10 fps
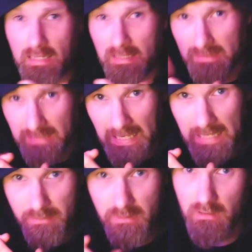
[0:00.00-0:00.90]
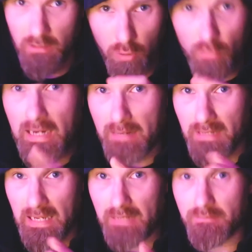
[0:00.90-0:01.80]
games, low cap
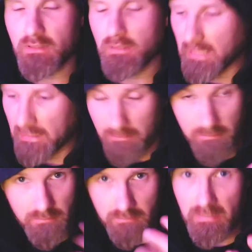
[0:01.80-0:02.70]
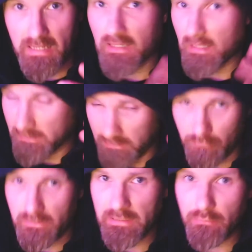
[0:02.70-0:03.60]
games can make a
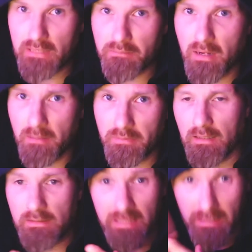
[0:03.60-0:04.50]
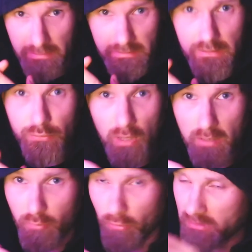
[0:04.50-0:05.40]
really great pump. They are easy to
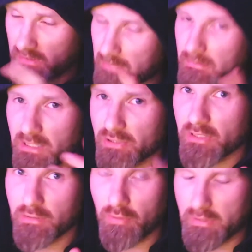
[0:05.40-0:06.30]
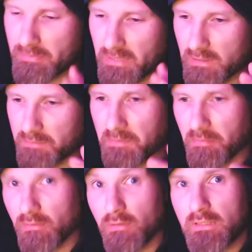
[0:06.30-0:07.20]
onboard, same like shitcoins, because people
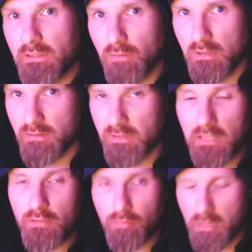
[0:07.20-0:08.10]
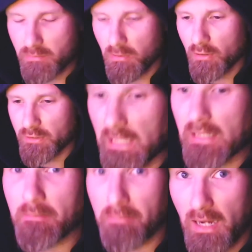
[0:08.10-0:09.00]
don't need to understand too much blockchain.
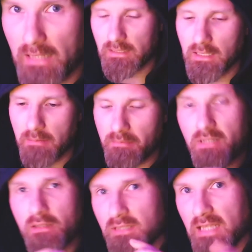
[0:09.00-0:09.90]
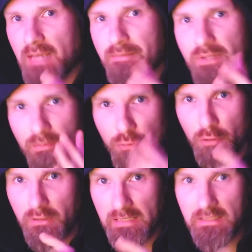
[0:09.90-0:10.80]
But because game is a
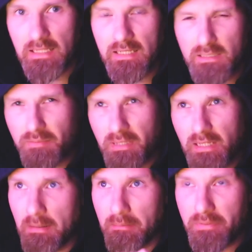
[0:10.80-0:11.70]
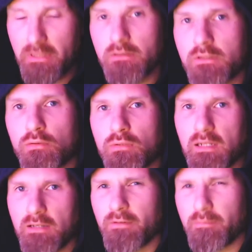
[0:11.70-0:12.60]
product that is being built to
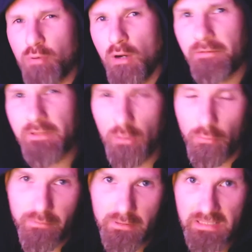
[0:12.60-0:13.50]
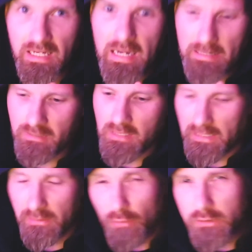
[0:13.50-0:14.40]
deliver profit over time,
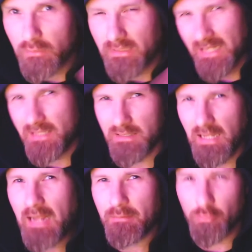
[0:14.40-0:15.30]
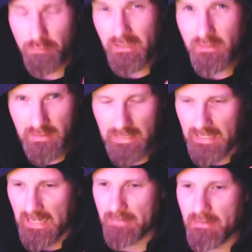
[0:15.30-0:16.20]
it also takes time to build the
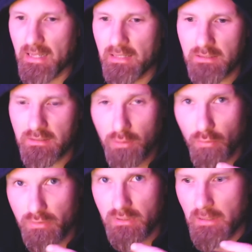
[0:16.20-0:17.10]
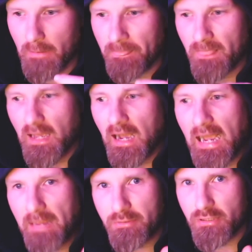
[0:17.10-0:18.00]
game, and those
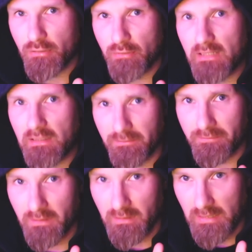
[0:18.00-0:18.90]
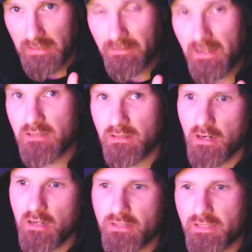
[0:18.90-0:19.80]
hype generative events
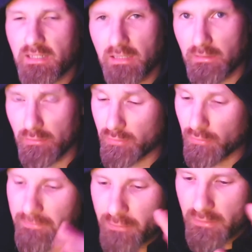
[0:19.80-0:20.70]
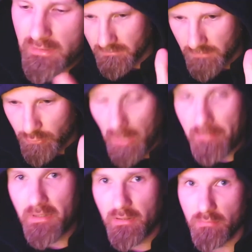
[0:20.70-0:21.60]
are cyclical. So if you're not
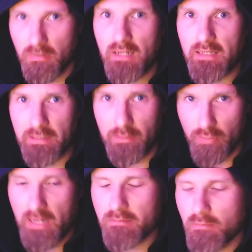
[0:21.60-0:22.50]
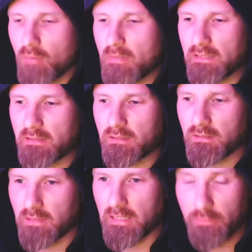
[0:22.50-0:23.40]
dropping your money in the right moment
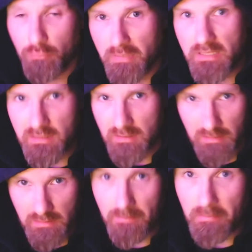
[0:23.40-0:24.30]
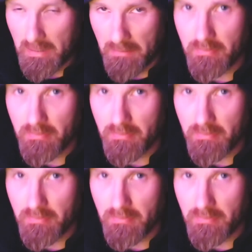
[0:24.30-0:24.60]
and you missed the pump,